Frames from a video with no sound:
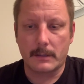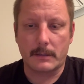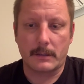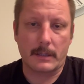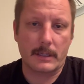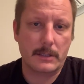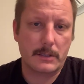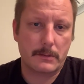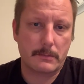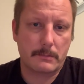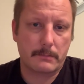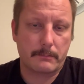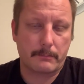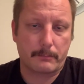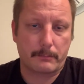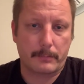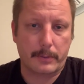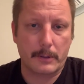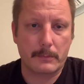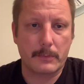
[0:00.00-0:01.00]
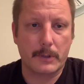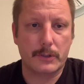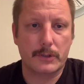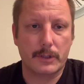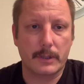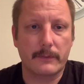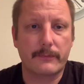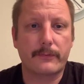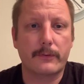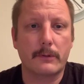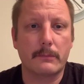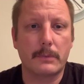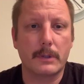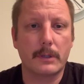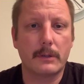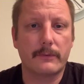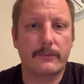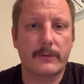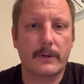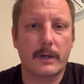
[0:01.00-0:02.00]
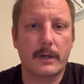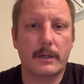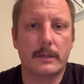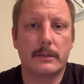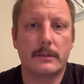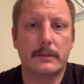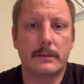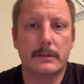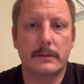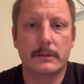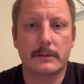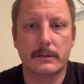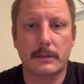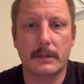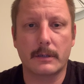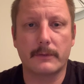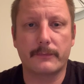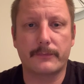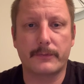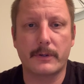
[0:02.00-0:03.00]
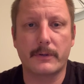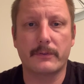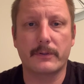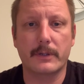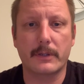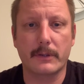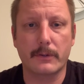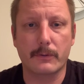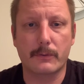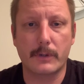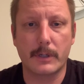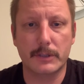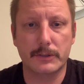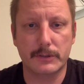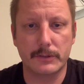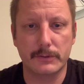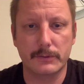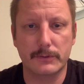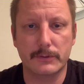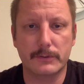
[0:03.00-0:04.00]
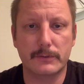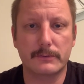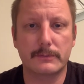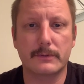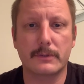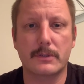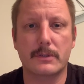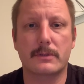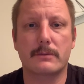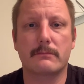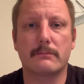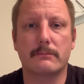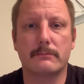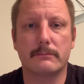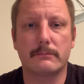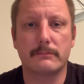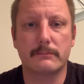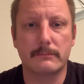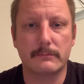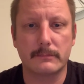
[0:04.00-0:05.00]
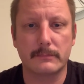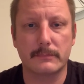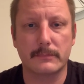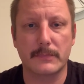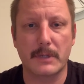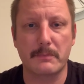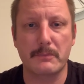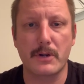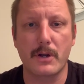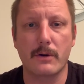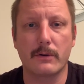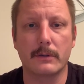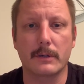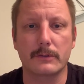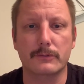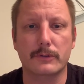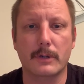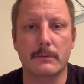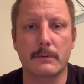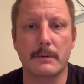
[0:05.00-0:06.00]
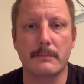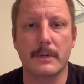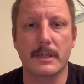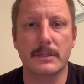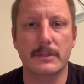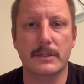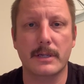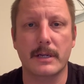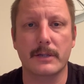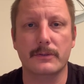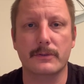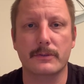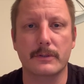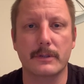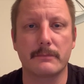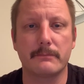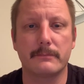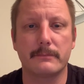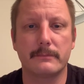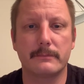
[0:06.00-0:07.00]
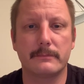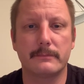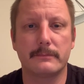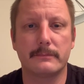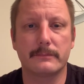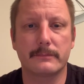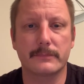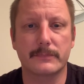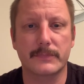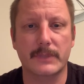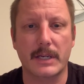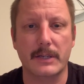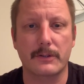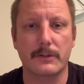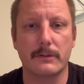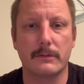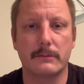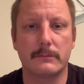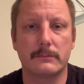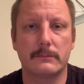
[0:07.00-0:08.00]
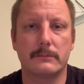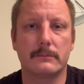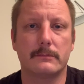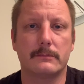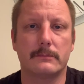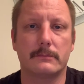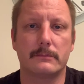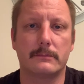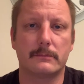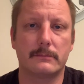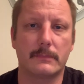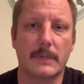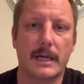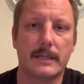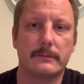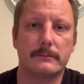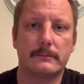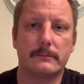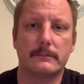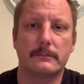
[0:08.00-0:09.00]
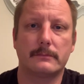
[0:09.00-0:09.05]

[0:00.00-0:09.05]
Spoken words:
That's pretty much it for Abilify. If you have any other questions, just let me know and I'll try my best to answer them. Thank you. Bye.